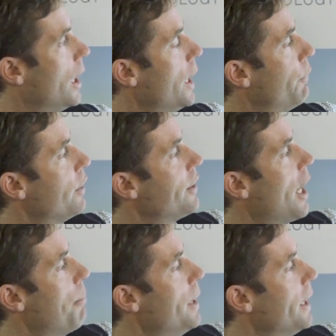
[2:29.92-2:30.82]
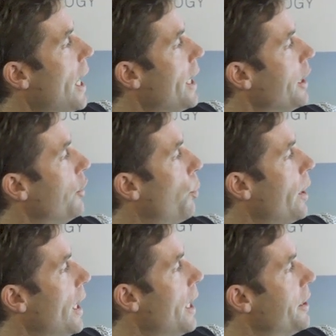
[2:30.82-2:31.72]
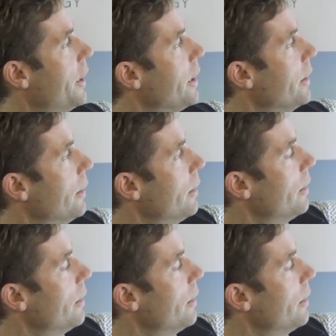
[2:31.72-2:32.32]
If we start mitigating in 2018,